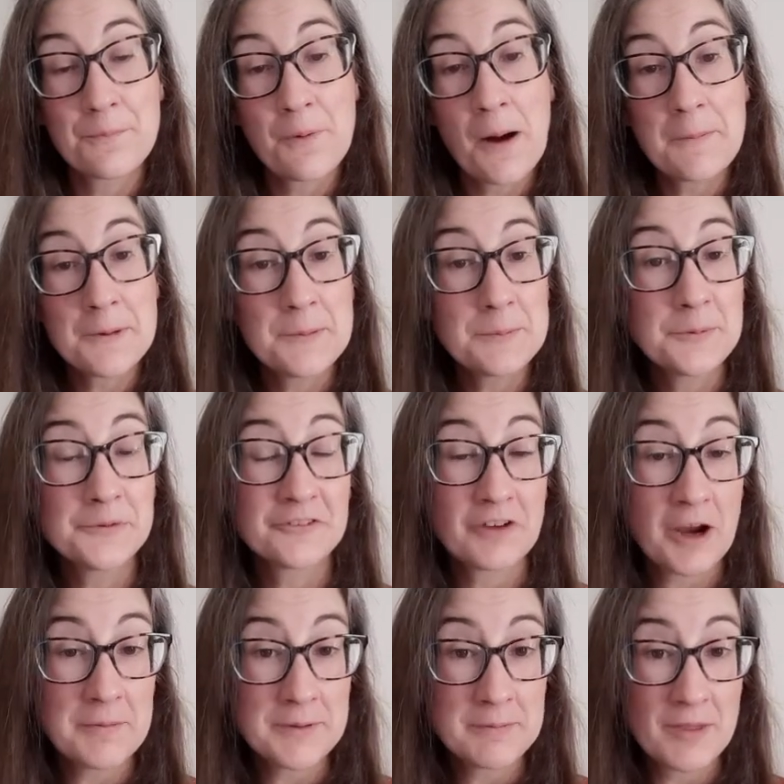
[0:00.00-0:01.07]
Proper
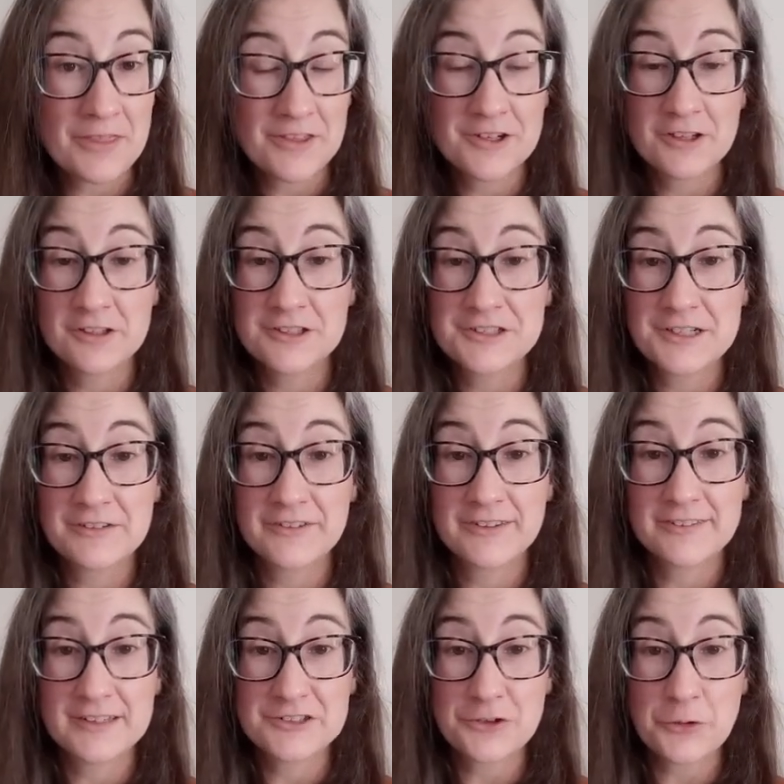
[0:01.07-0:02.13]
prescribing methodology of
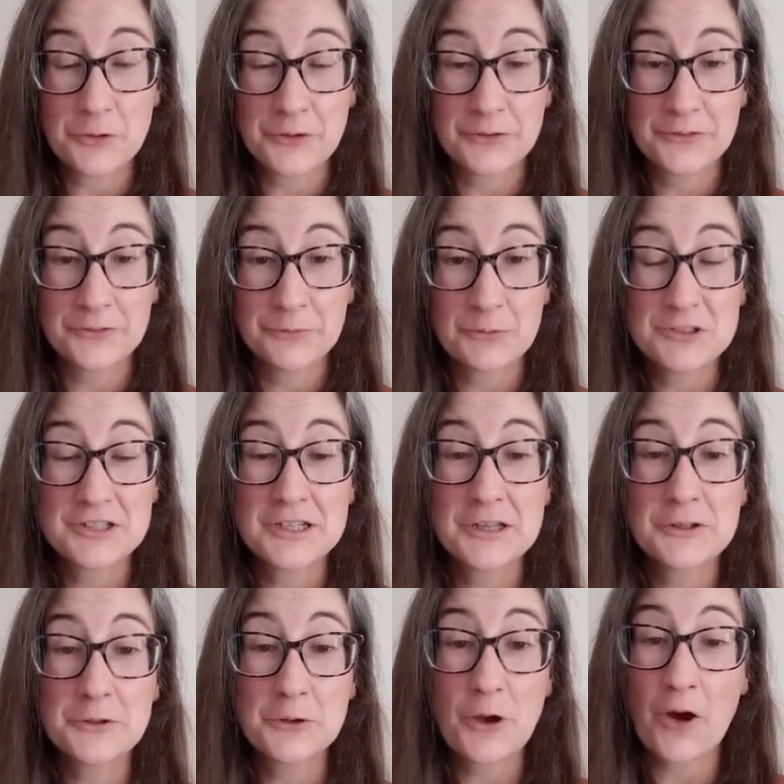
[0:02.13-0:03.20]
essential oils, which
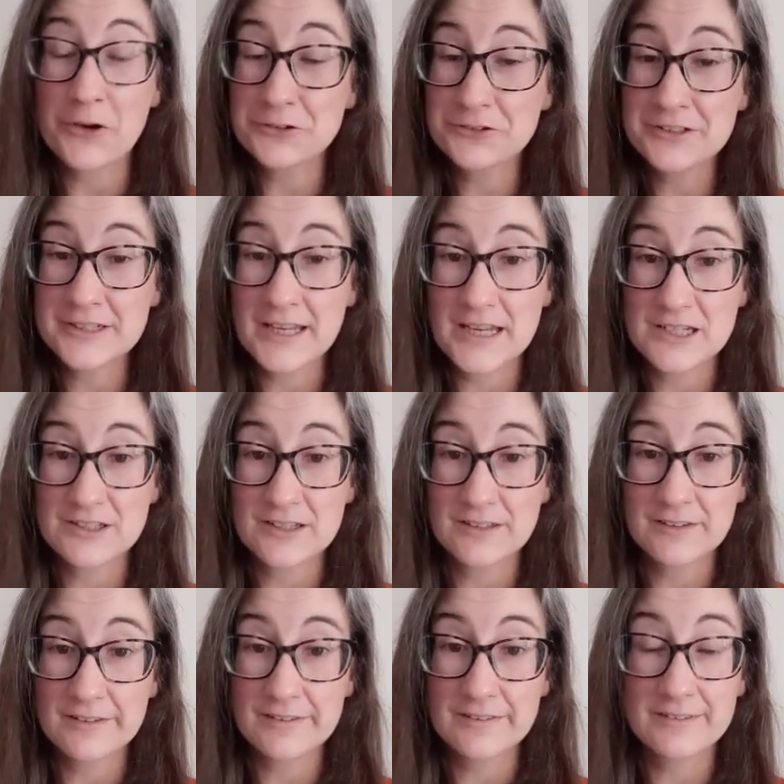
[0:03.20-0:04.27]
include
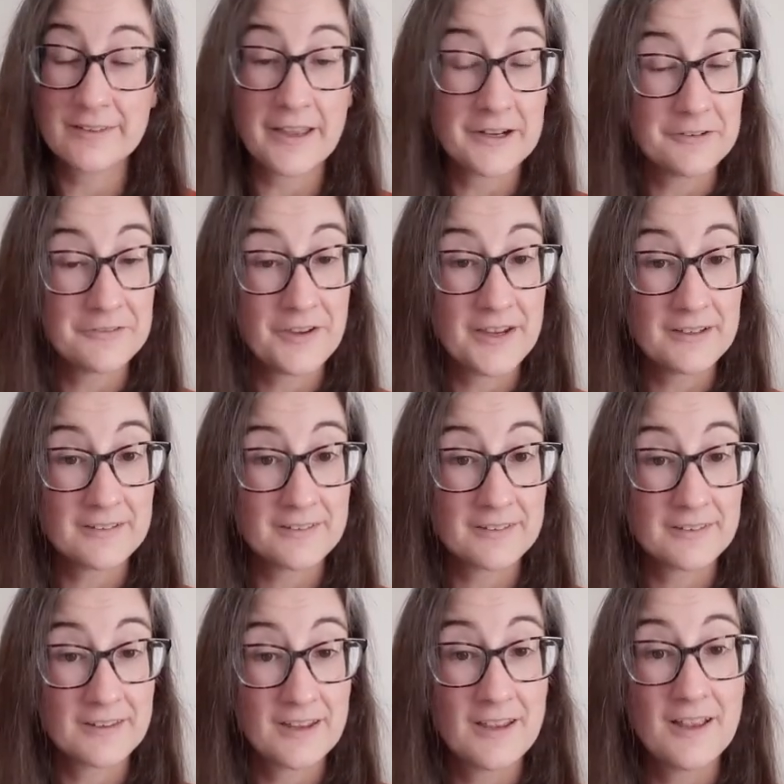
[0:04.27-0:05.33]
contraindications, side effects,
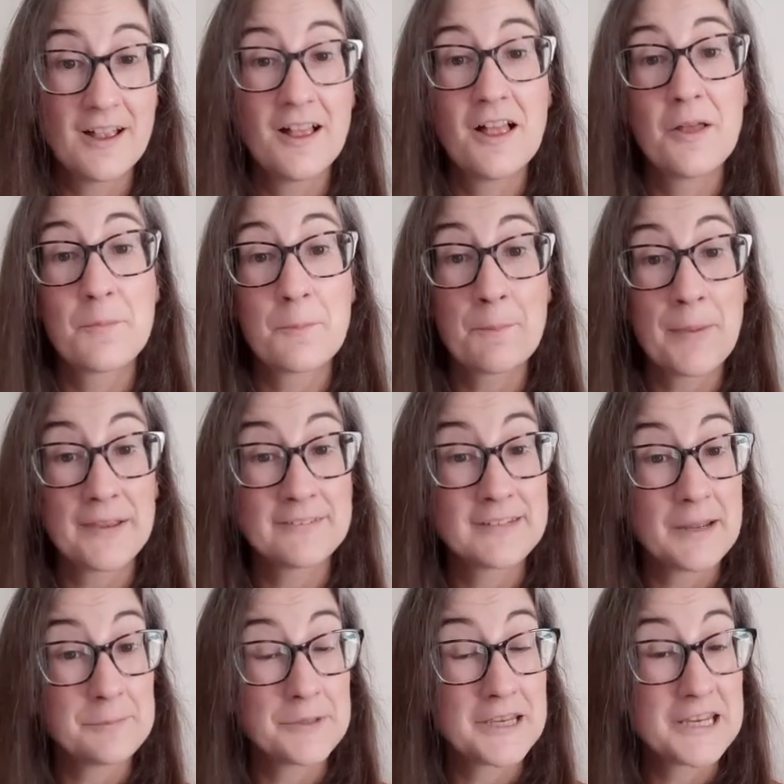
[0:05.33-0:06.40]
best
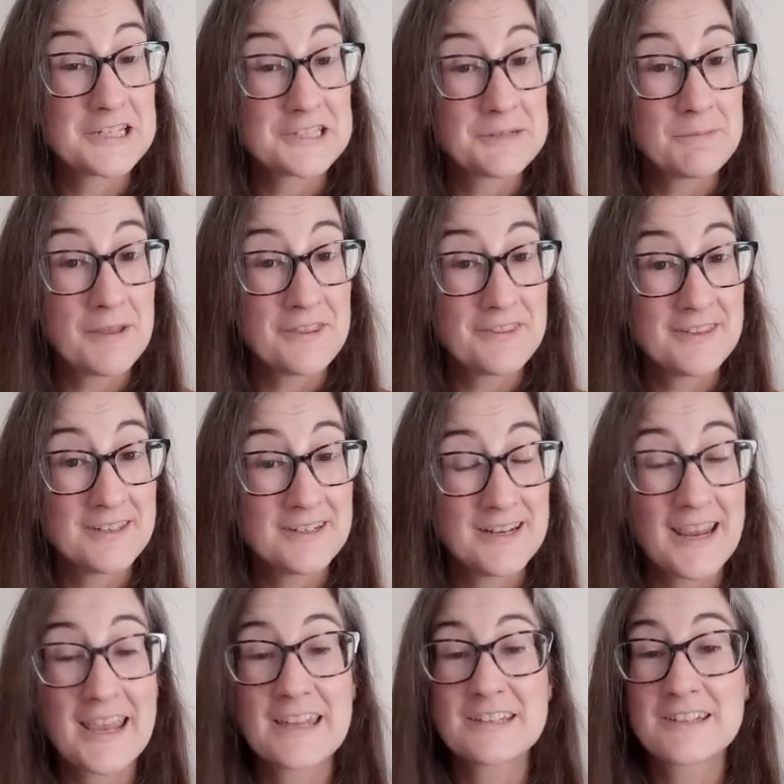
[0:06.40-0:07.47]
application method,
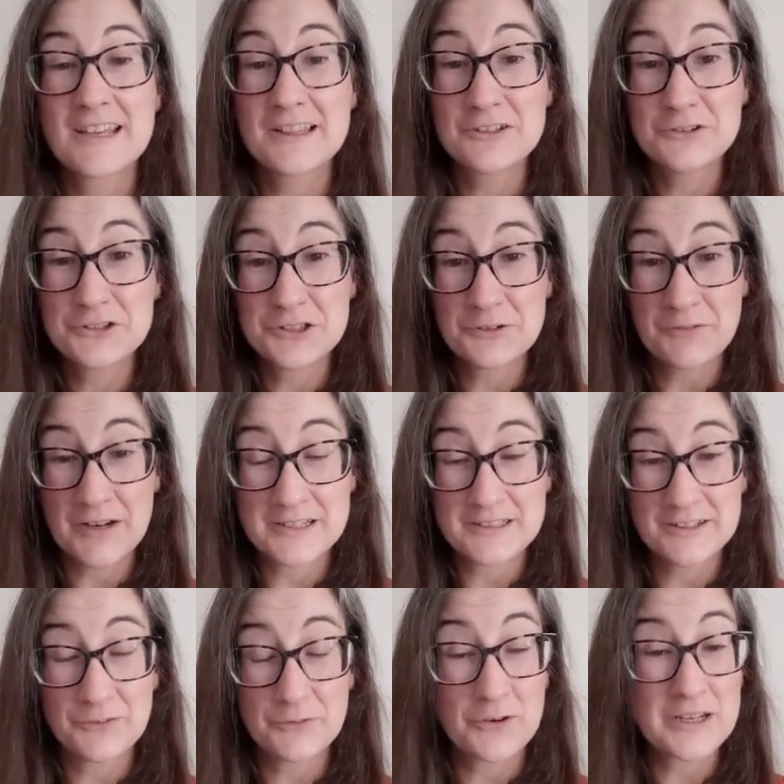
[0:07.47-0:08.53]
and dilution
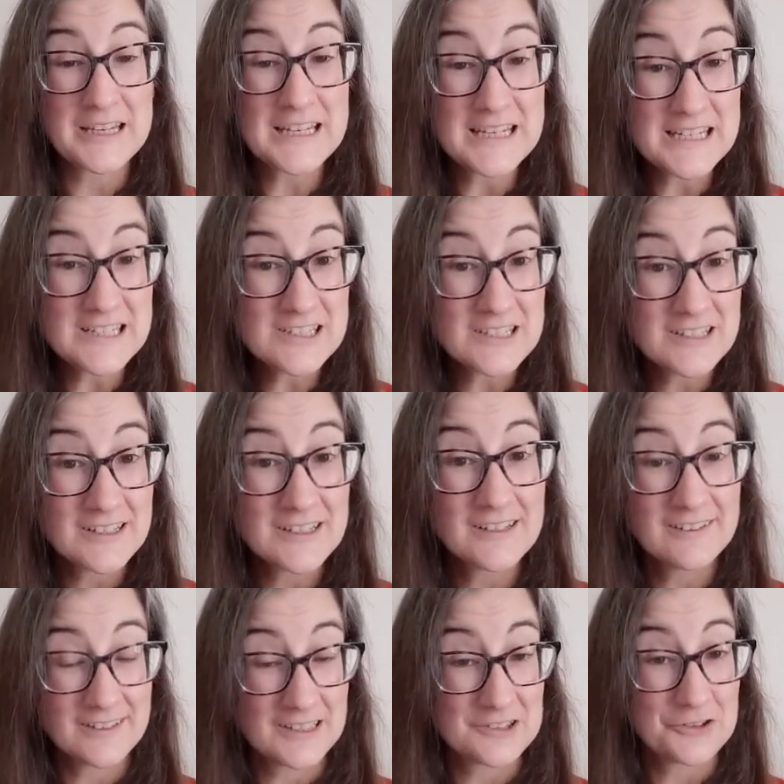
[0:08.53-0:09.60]
ranges for each
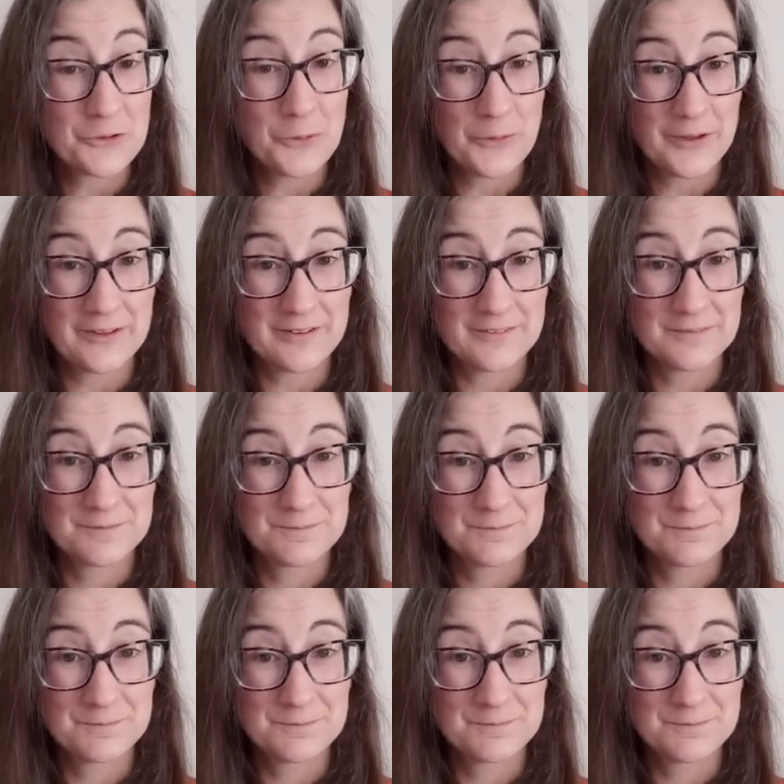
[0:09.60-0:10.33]
essential oil.